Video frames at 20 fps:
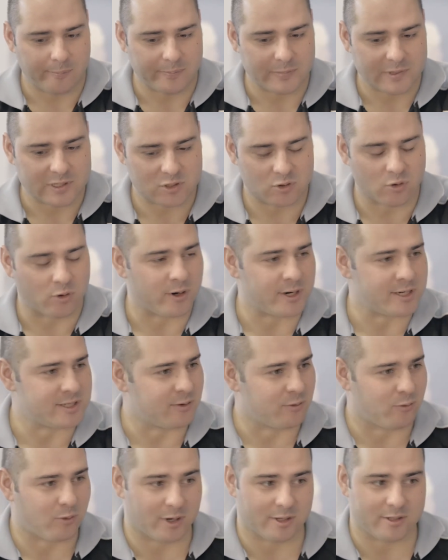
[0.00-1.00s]
stories
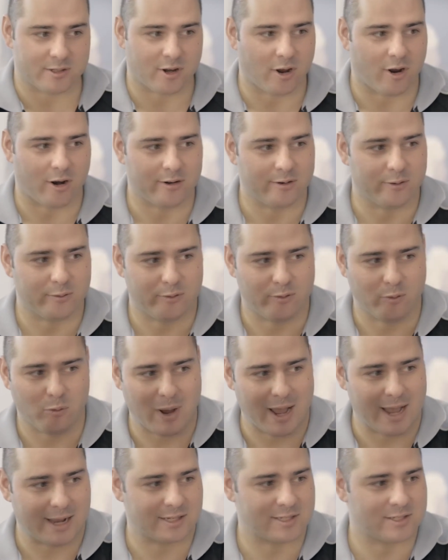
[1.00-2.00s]
of what kind of
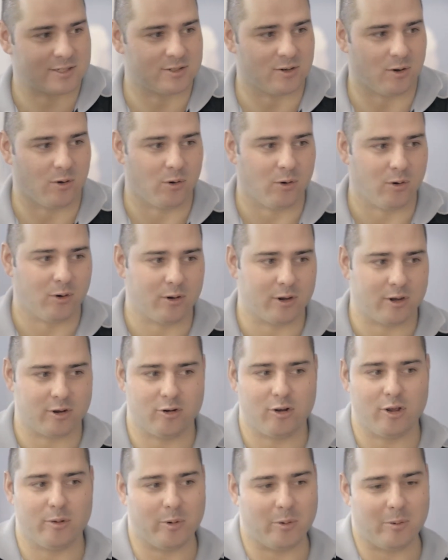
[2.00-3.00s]
wax or
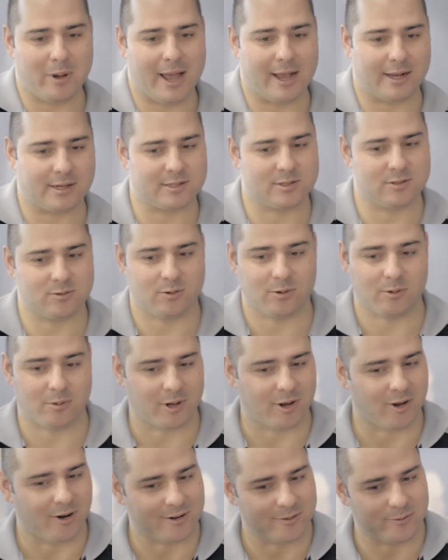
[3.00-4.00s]
Carnauba wax or
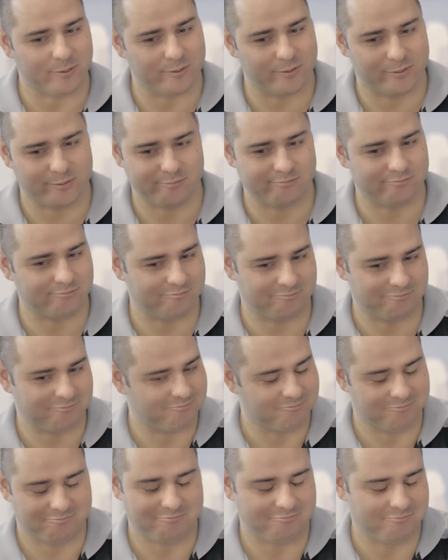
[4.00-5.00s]
what kind of
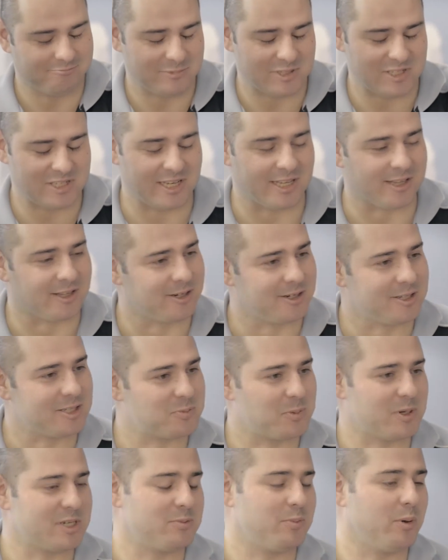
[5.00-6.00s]
sealant is
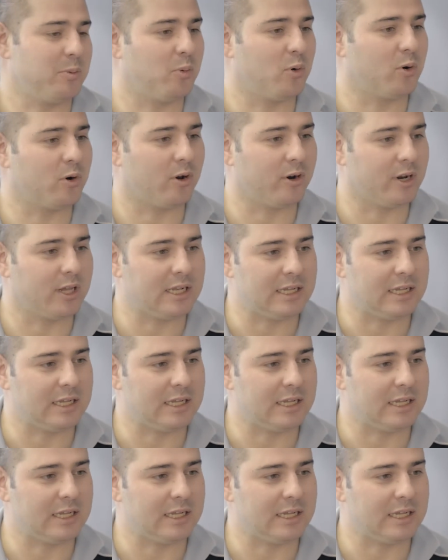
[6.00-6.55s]
supposed to be put on it.